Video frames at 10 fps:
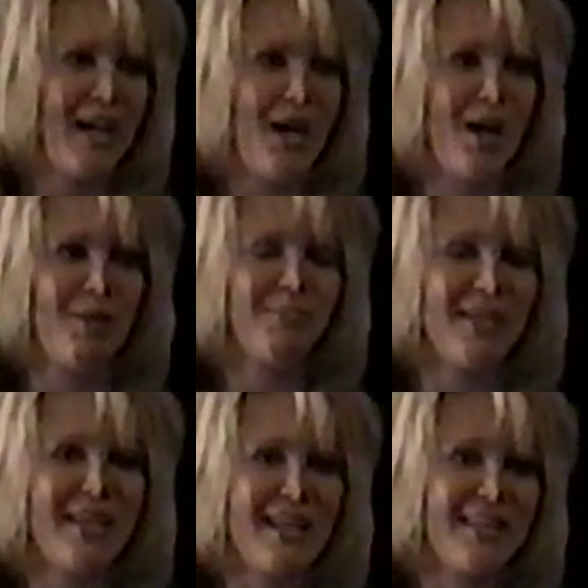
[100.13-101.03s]

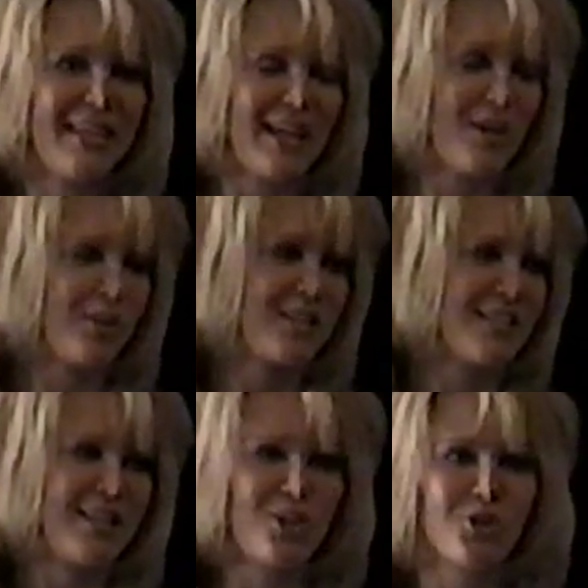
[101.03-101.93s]
And I think I heard it
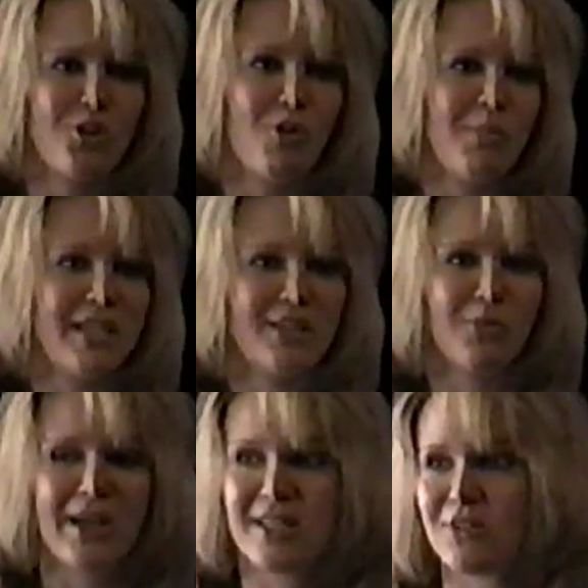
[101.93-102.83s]
said that you're nobody
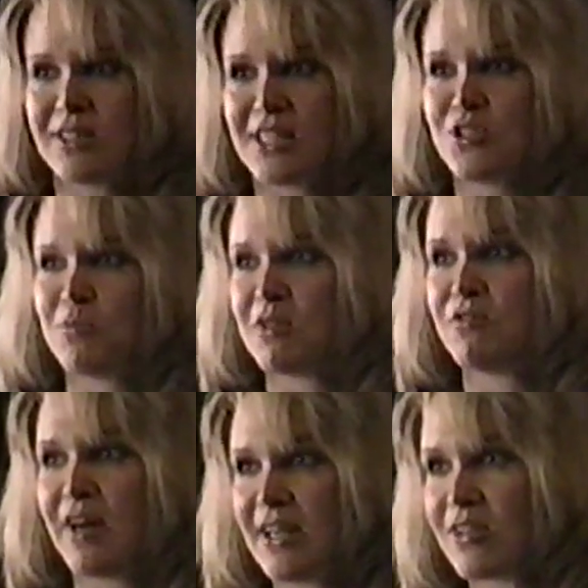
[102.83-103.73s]
in radio unless you've been
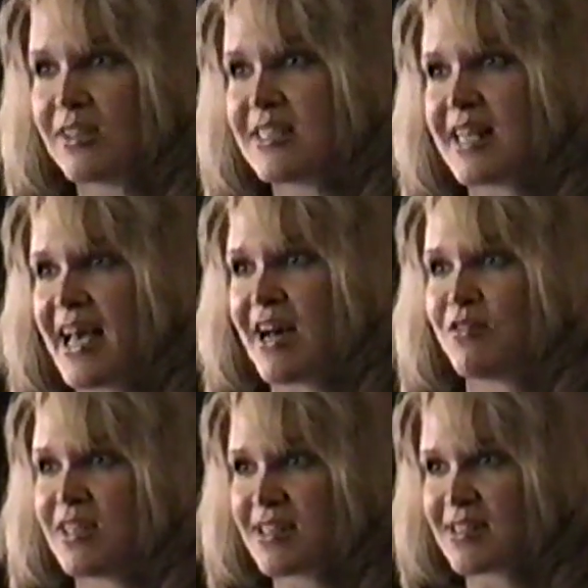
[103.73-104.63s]
fired at least a
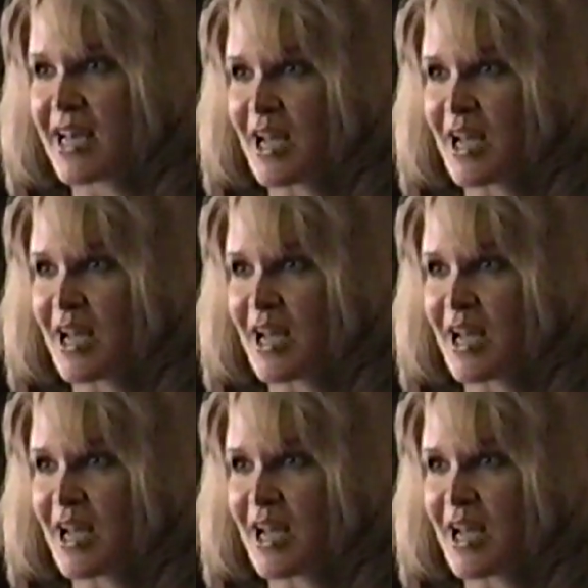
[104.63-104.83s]
half a dozen